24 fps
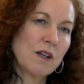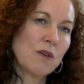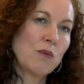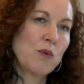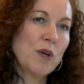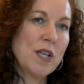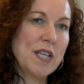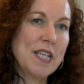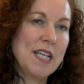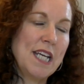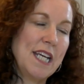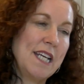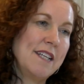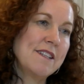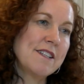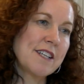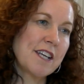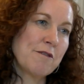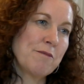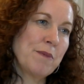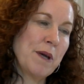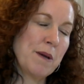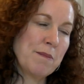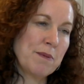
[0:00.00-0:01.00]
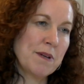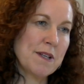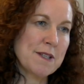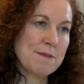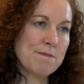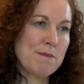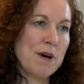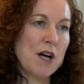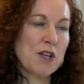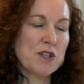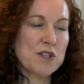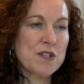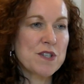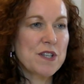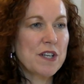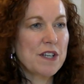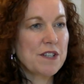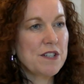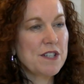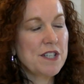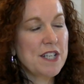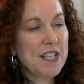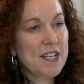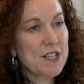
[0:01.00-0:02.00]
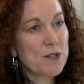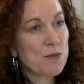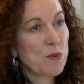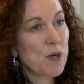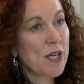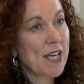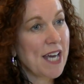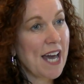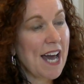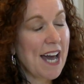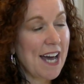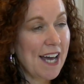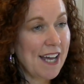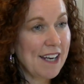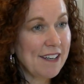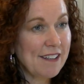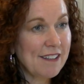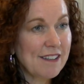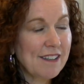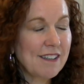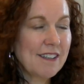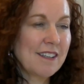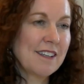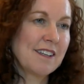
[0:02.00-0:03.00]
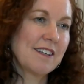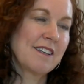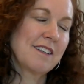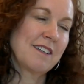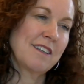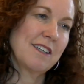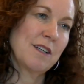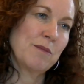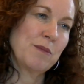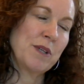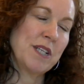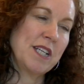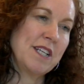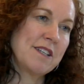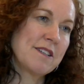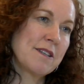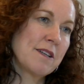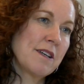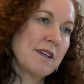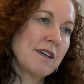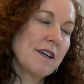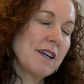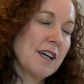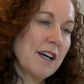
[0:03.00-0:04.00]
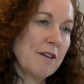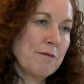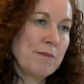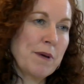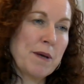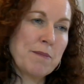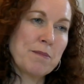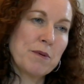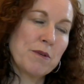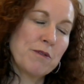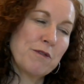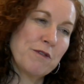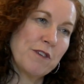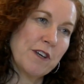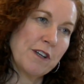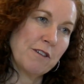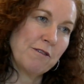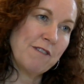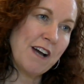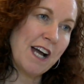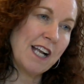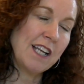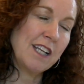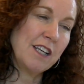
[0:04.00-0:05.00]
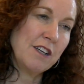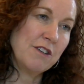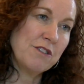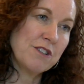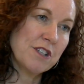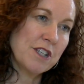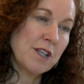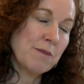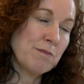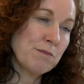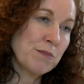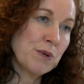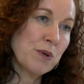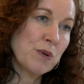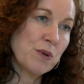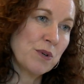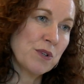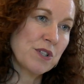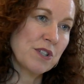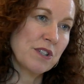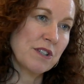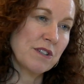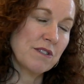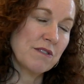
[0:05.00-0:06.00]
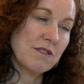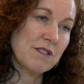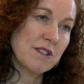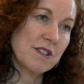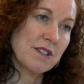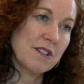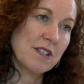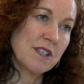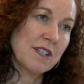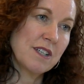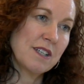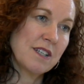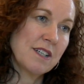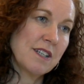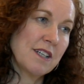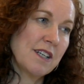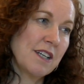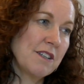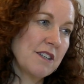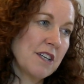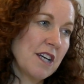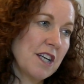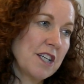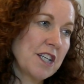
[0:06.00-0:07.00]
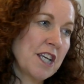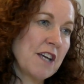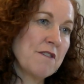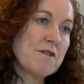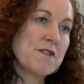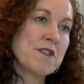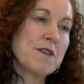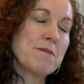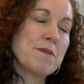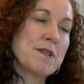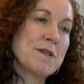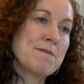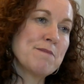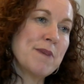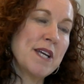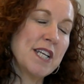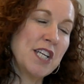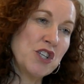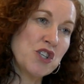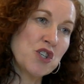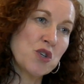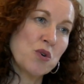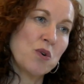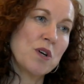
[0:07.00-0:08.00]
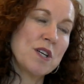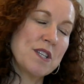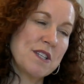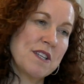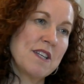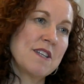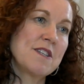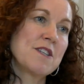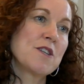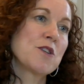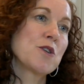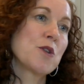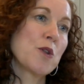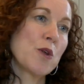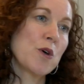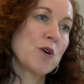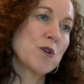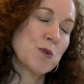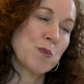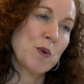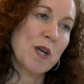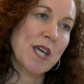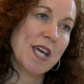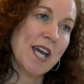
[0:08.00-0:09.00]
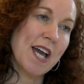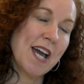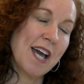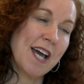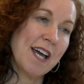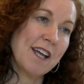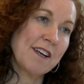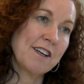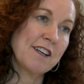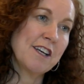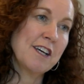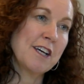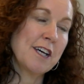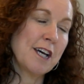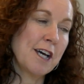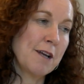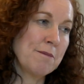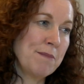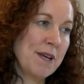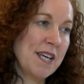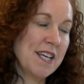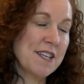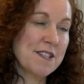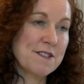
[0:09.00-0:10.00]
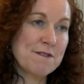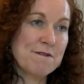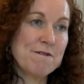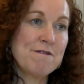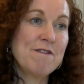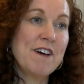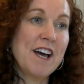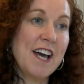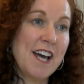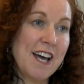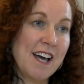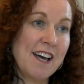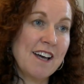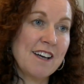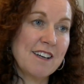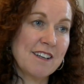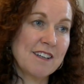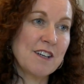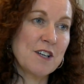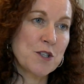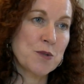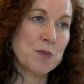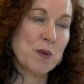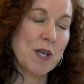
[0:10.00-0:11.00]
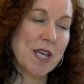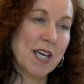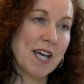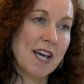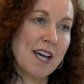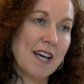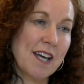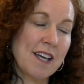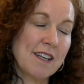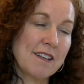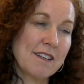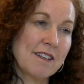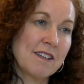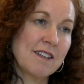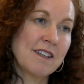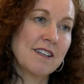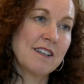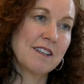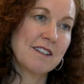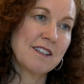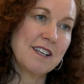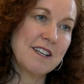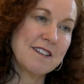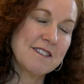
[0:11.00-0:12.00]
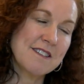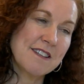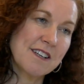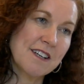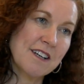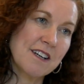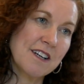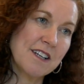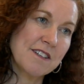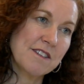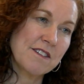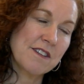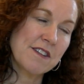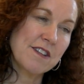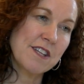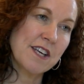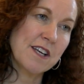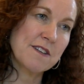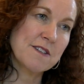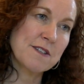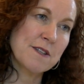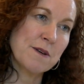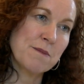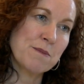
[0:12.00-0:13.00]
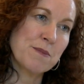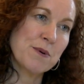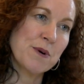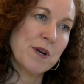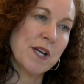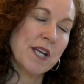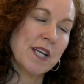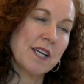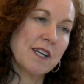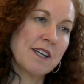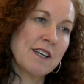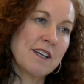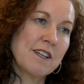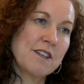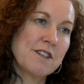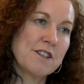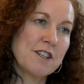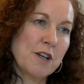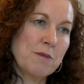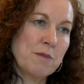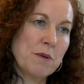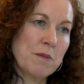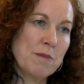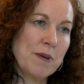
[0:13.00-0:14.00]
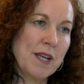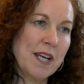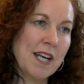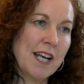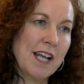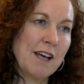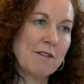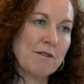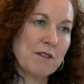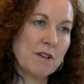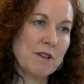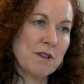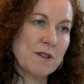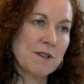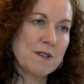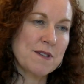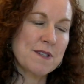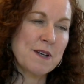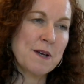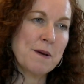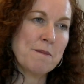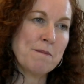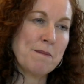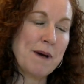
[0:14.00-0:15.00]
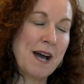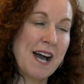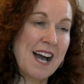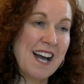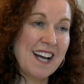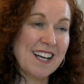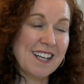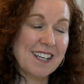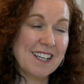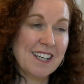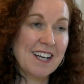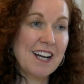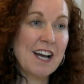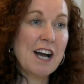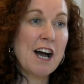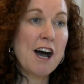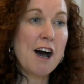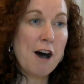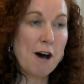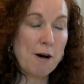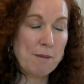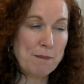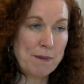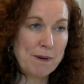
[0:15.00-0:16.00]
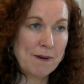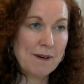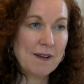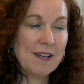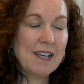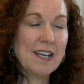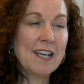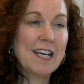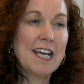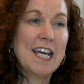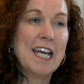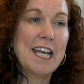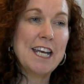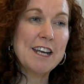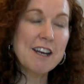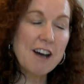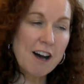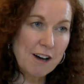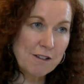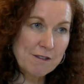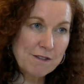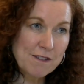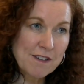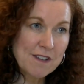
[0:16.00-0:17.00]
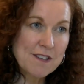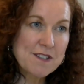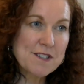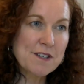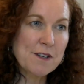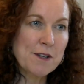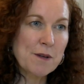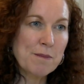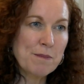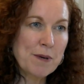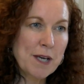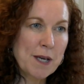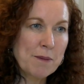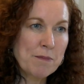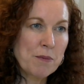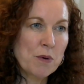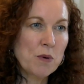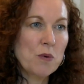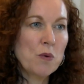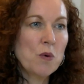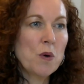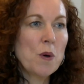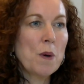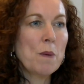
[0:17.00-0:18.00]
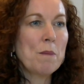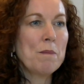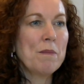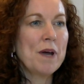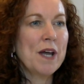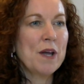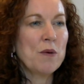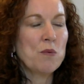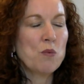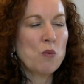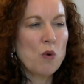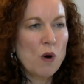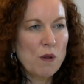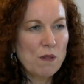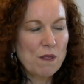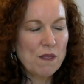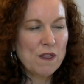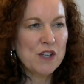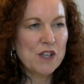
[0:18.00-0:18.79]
We need to give people as much certainty as we can, and we need to have people feel valued and important, and give them as many choices as we can, and be as fair as we can. These are the kind of things that bring dopamine levels back up enough so that people may want